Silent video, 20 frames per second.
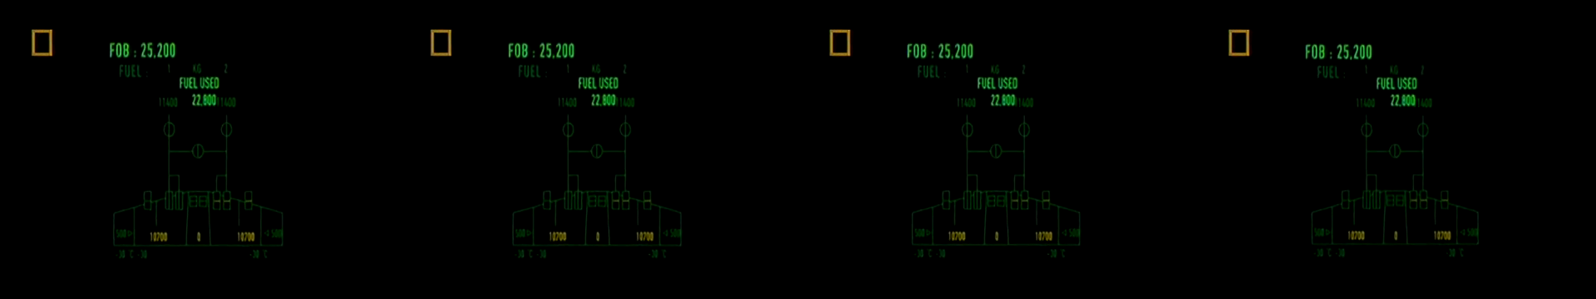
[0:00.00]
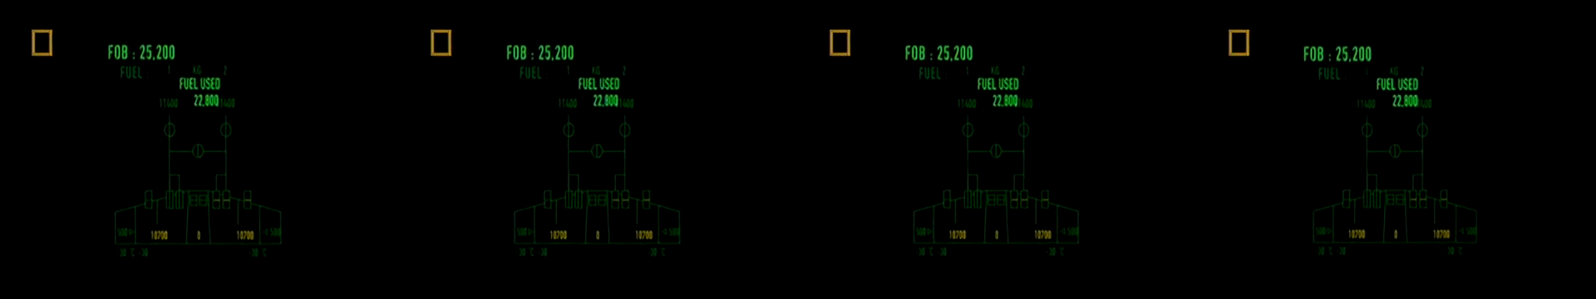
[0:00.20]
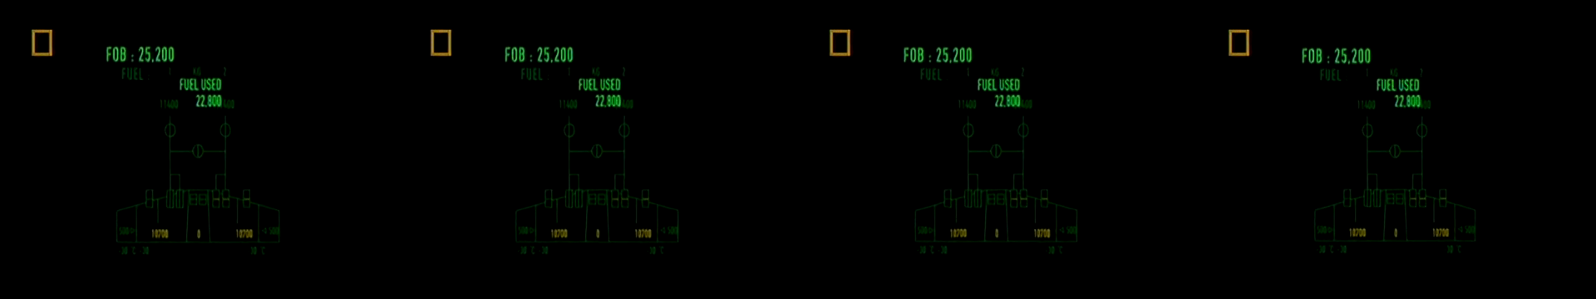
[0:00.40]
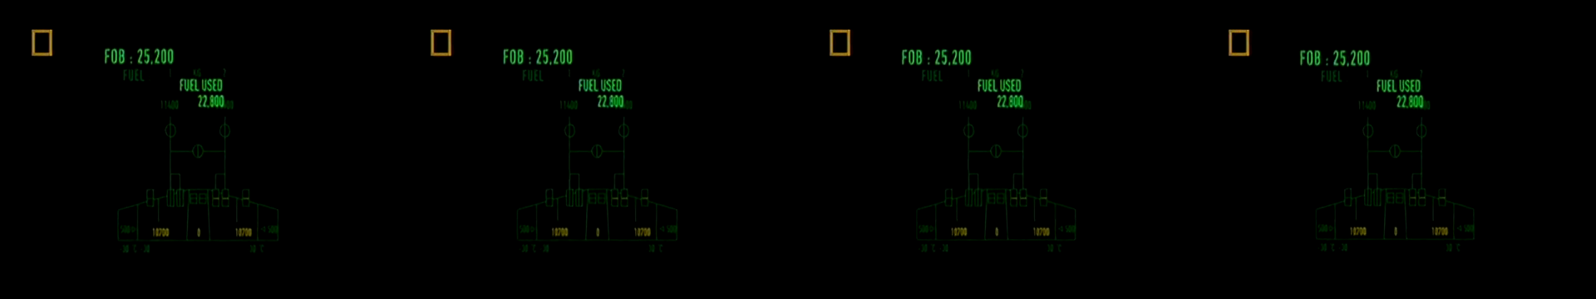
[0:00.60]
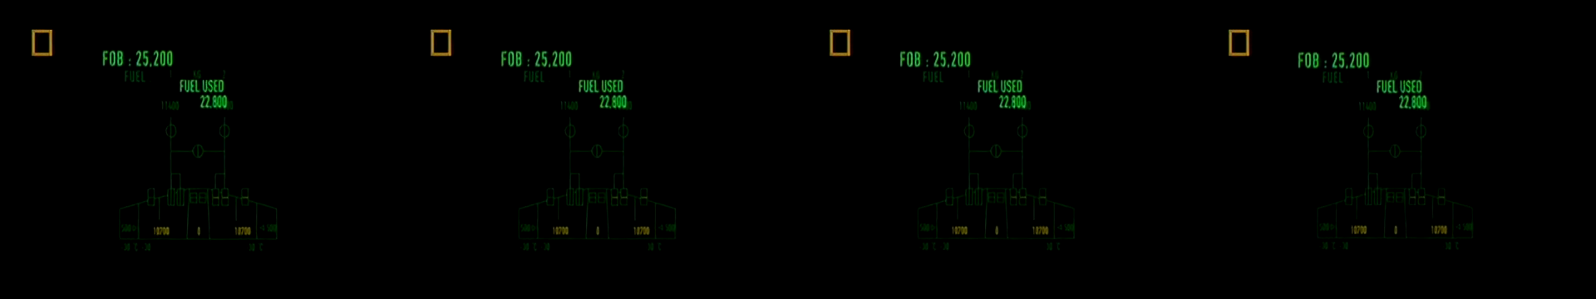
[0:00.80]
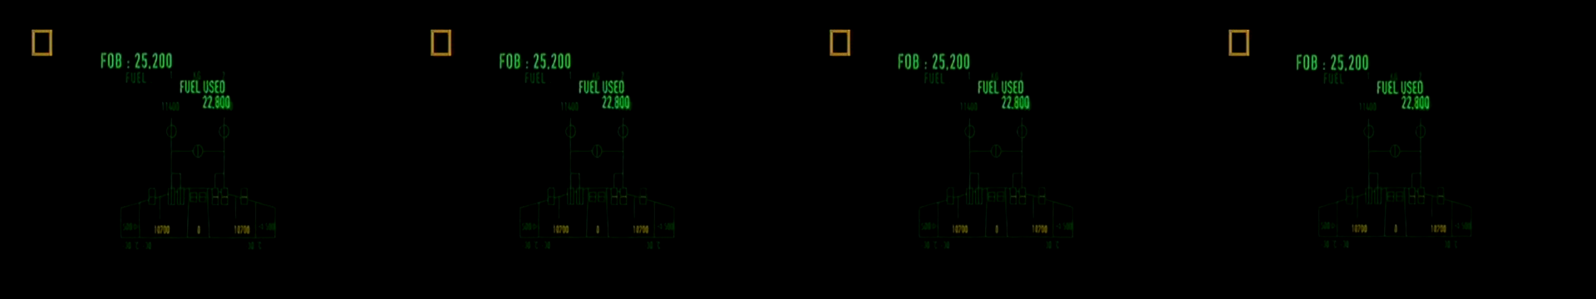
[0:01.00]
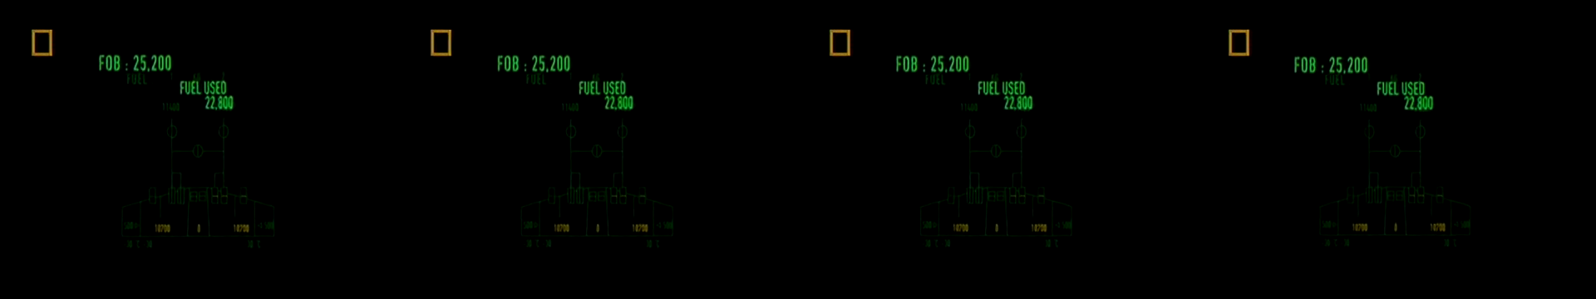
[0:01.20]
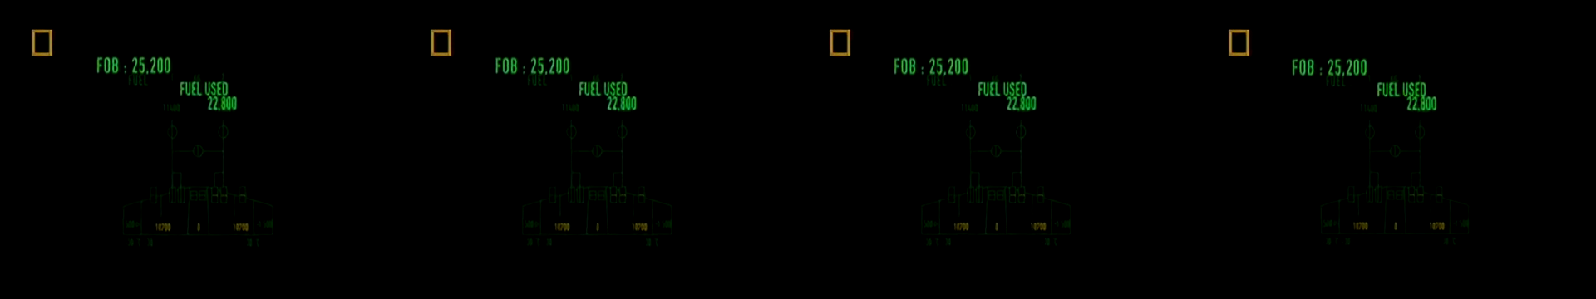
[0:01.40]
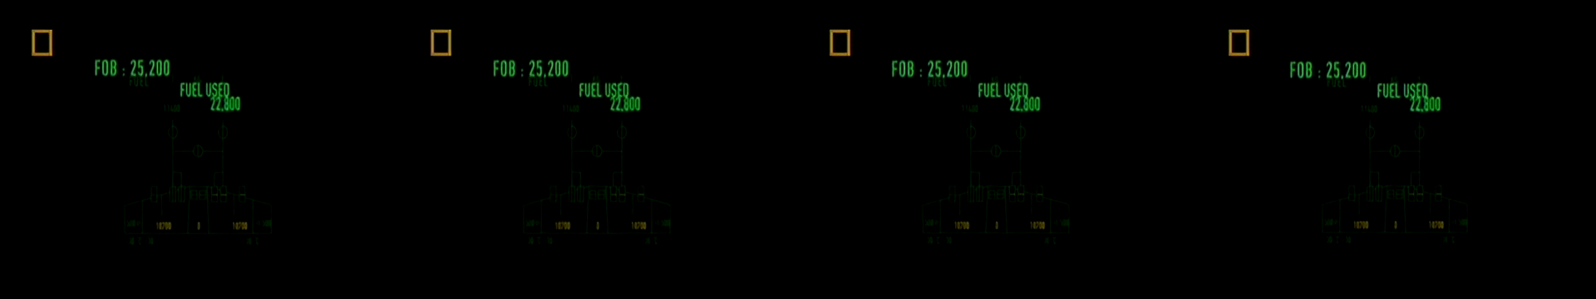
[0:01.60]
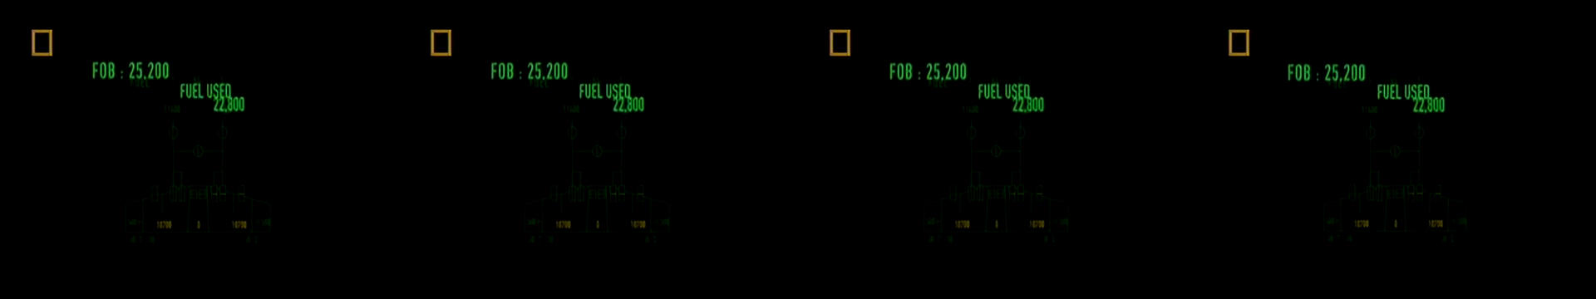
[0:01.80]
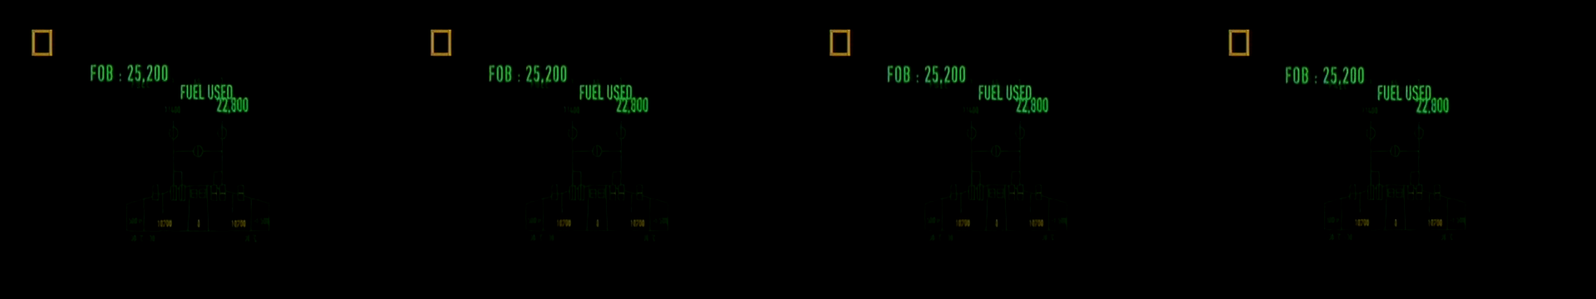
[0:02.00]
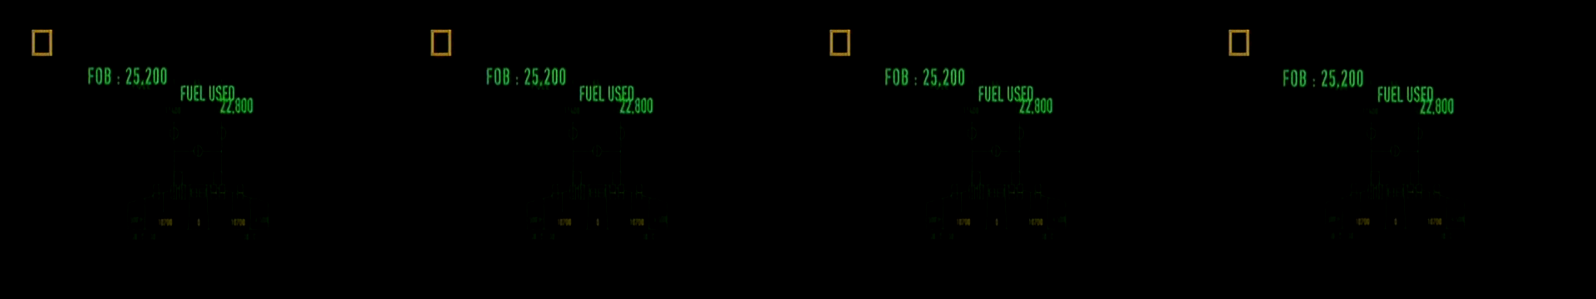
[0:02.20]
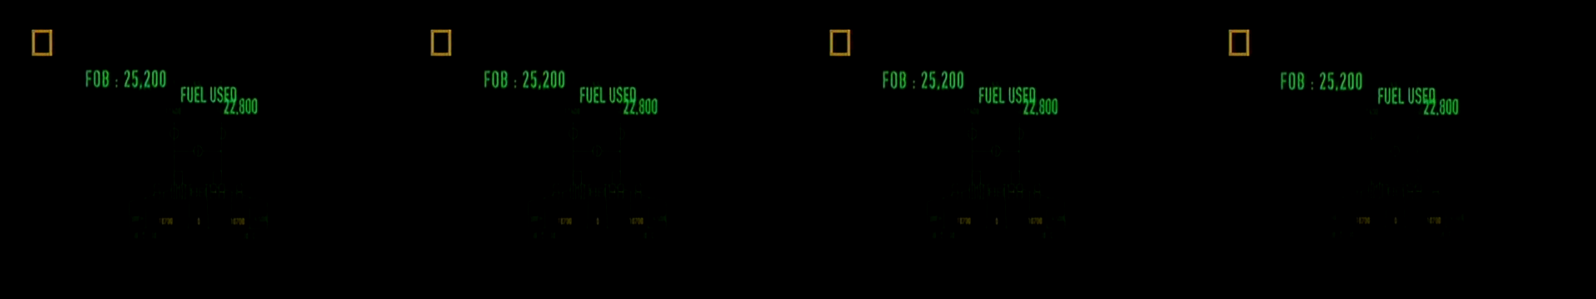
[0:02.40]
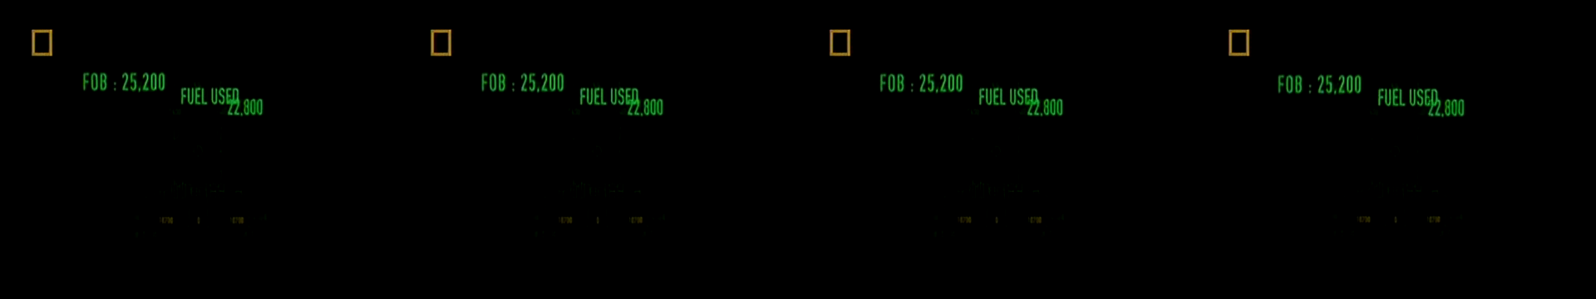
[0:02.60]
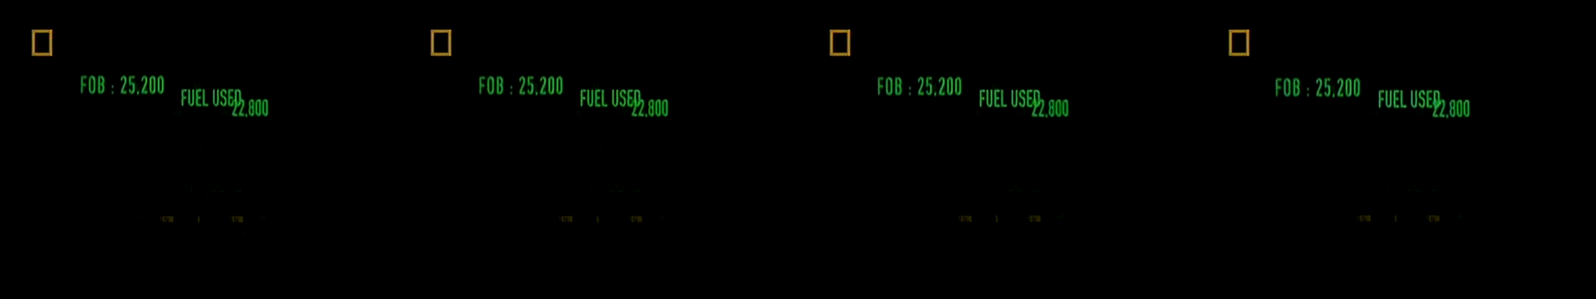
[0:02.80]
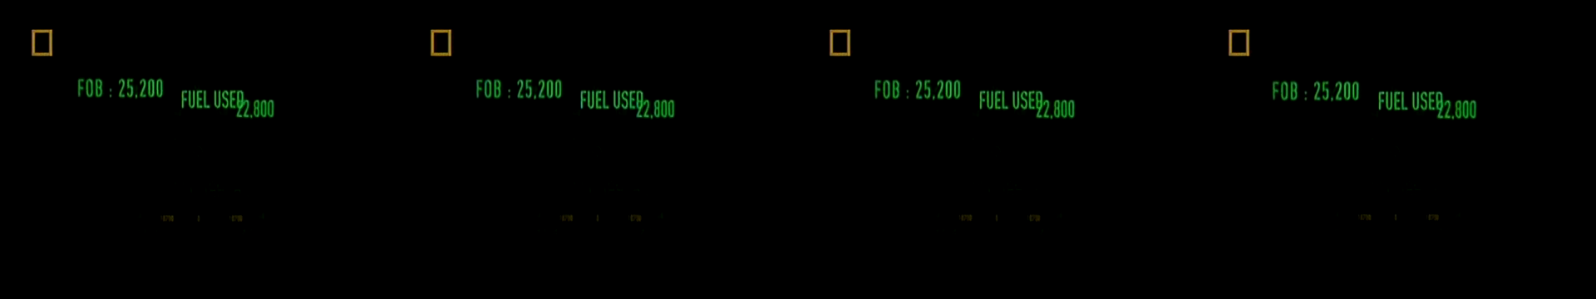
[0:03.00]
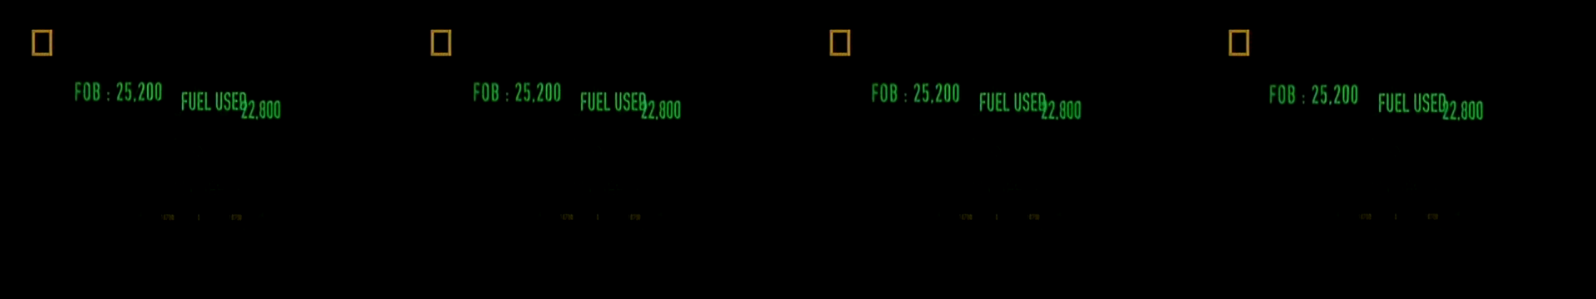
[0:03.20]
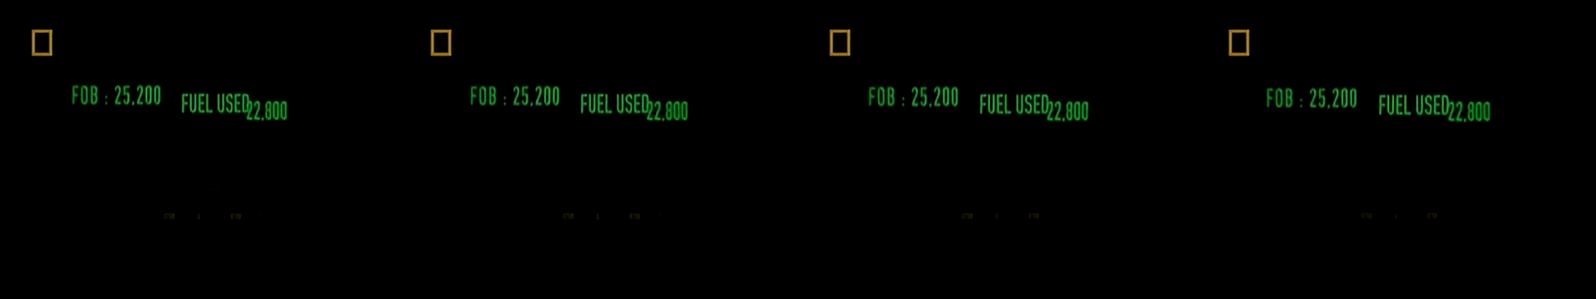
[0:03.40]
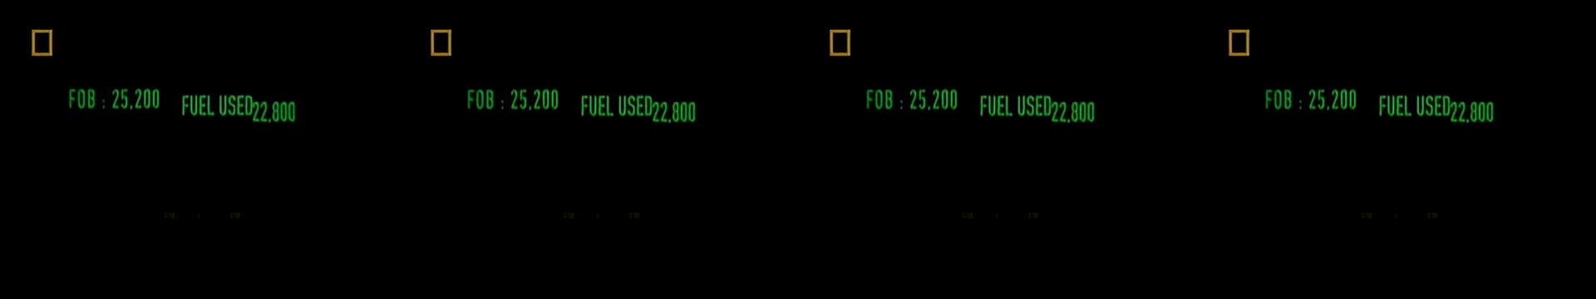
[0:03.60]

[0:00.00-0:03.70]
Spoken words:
[unreadable: no face in view]